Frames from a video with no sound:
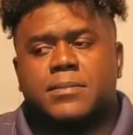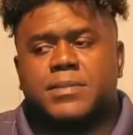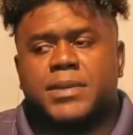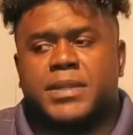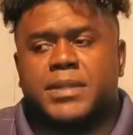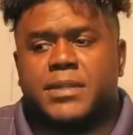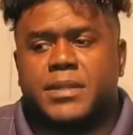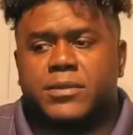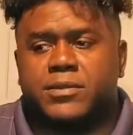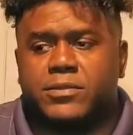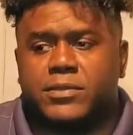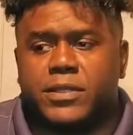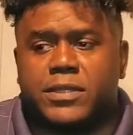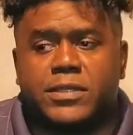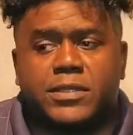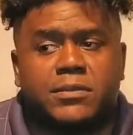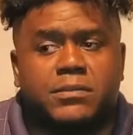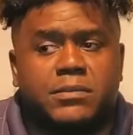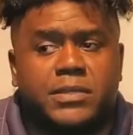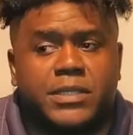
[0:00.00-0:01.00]
But another
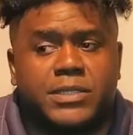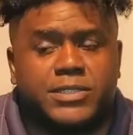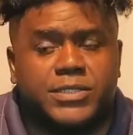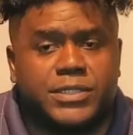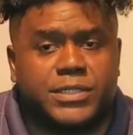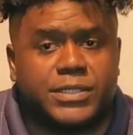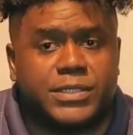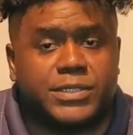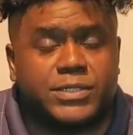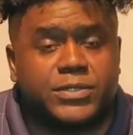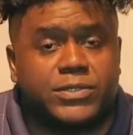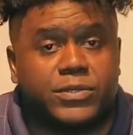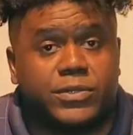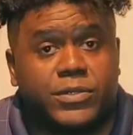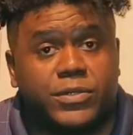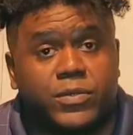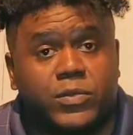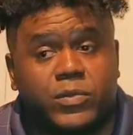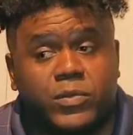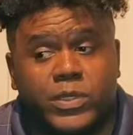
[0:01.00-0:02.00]
thing to mention is
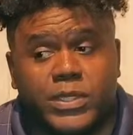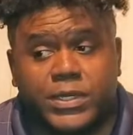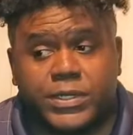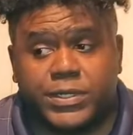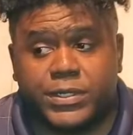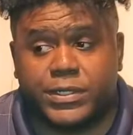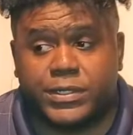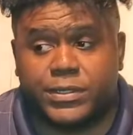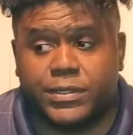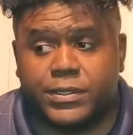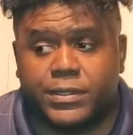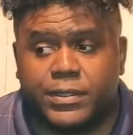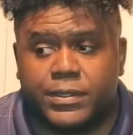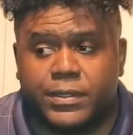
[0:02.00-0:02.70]
during the winter,